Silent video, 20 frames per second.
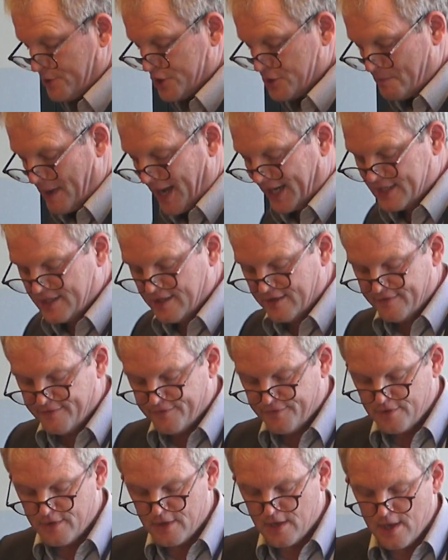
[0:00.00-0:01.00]

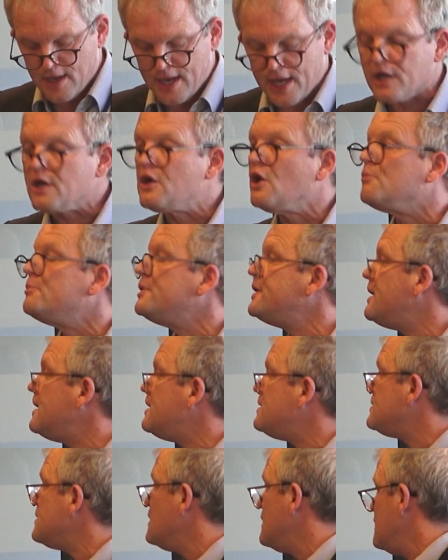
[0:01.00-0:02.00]
perspective and
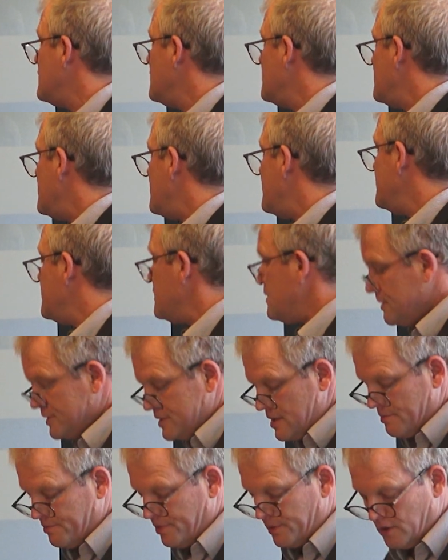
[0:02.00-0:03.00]
culminate in the
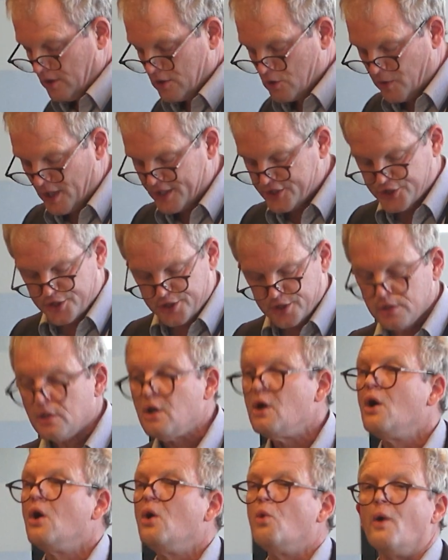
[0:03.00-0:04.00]
simple question,
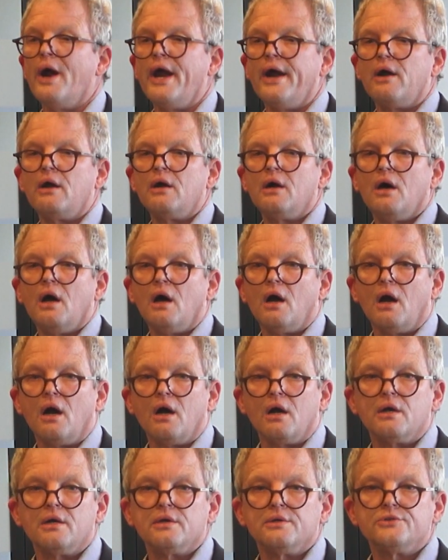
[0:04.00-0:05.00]
where
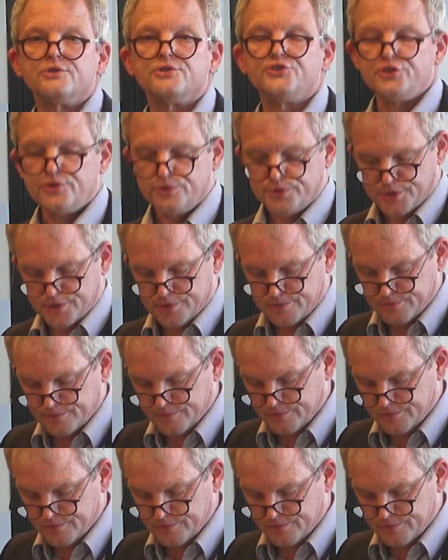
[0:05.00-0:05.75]
are the Jews?